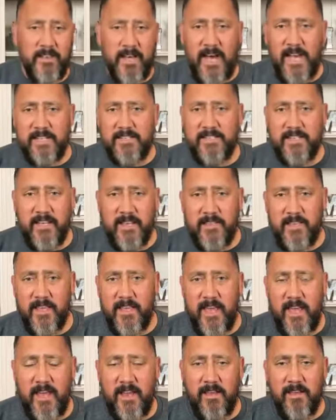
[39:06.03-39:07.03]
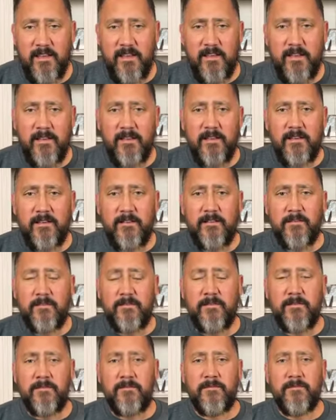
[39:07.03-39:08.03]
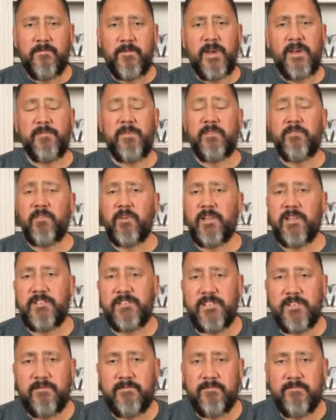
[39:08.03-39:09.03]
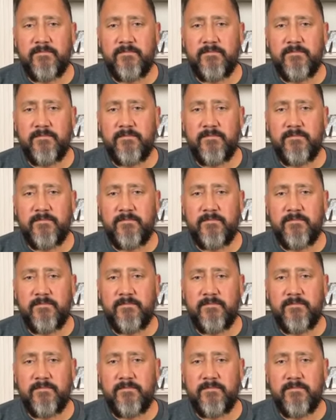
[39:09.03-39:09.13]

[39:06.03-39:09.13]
icing on the cake, freedom of religion.